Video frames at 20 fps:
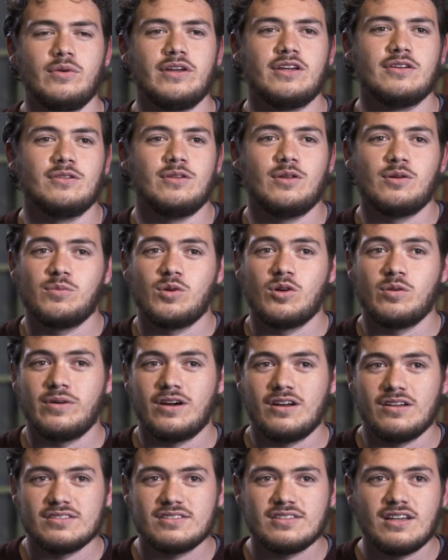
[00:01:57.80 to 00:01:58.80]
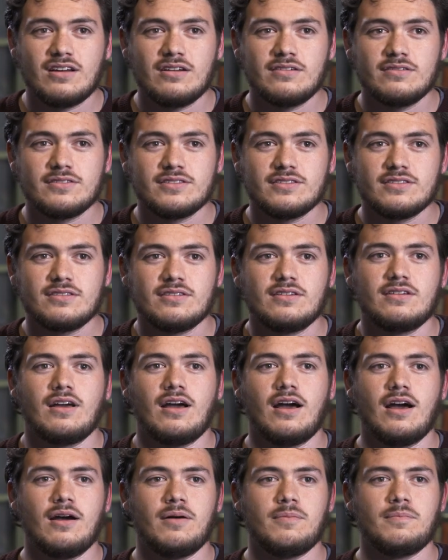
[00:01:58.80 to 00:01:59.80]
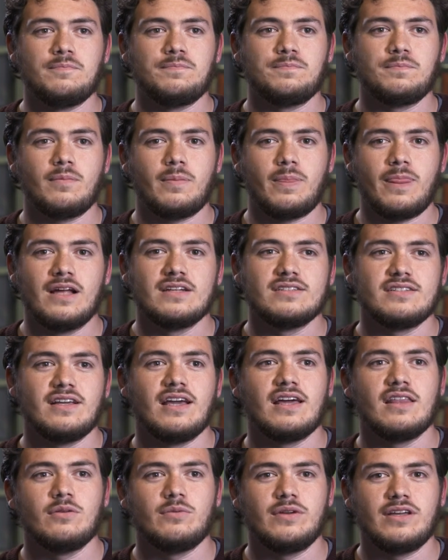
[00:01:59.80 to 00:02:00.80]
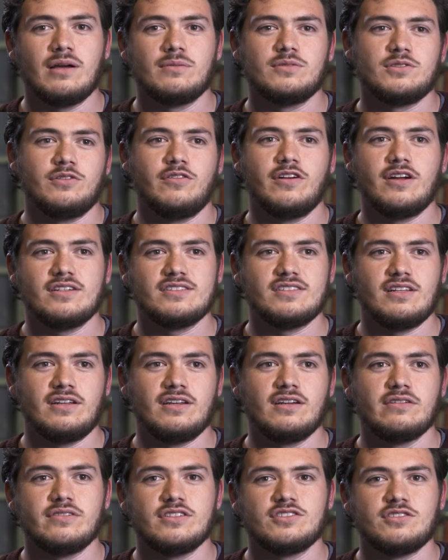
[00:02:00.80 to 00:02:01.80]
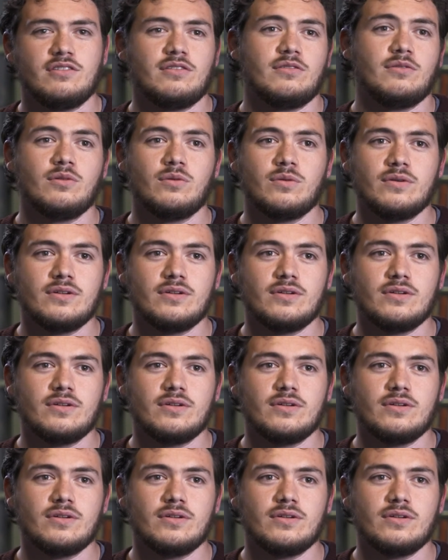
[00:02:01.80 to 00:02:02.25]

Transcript: We can learn more about ourselves, and together we come to a greater understanding of each other and the